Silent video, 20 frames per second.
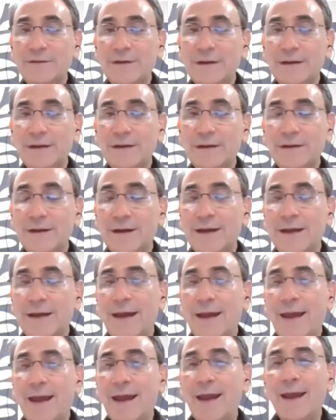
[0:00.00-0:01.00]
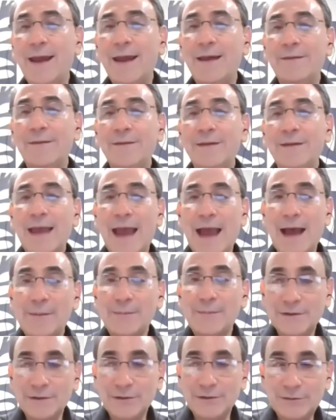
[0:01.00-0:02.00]
PV, and the
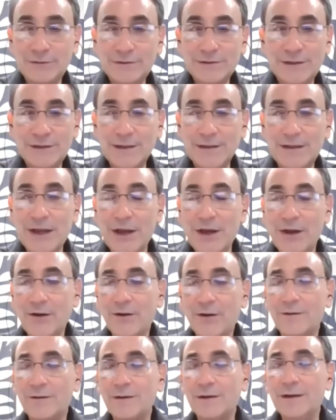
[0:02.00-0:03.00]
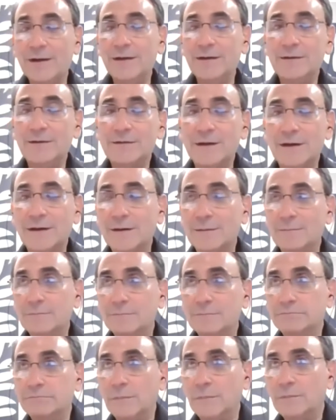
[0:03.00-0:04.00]
Absolute Skincare is
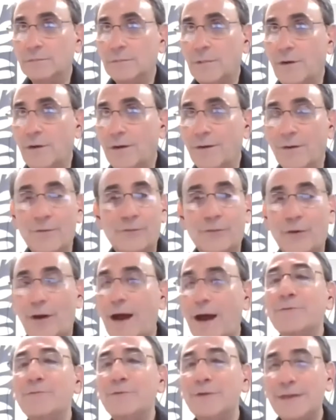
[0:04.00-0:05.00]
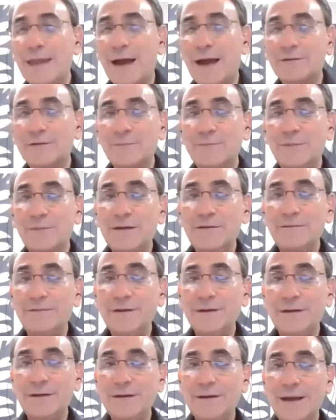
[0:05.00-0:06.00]
over 100,000
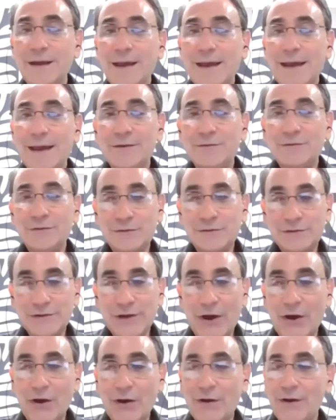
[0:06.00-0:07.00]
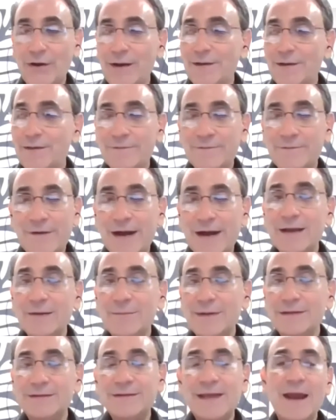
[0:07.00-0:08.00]
PV. And as you saw, the
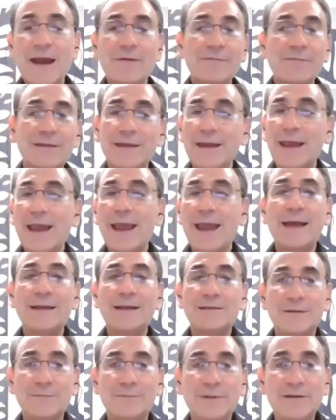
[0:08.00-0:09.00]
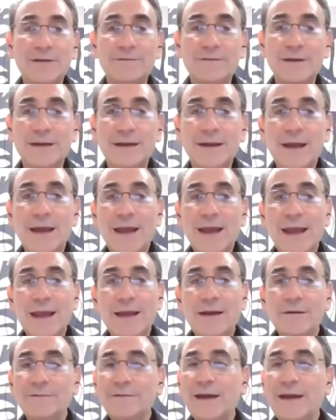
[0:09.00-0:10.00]
vitamins, everything adds the PV.
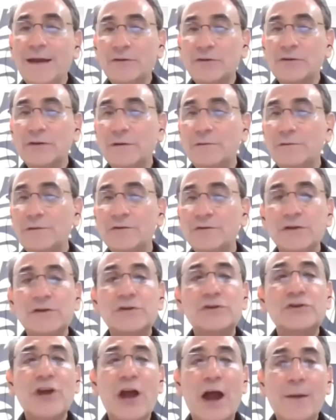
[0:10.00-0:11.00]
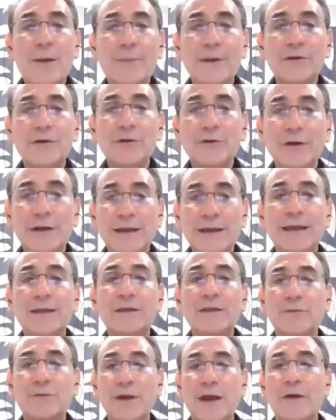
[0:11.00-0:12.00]
And eventually, if you're just shopping, you're going to
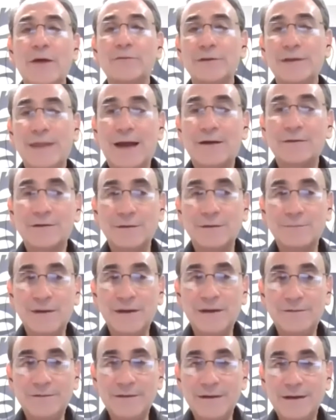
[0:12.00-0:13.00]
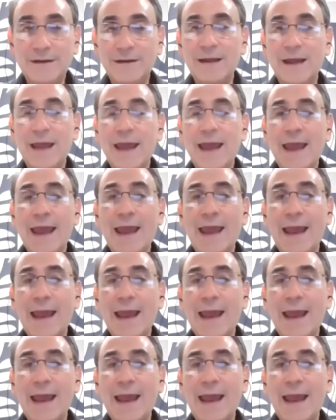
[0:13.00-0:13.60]
get 300,000 PV.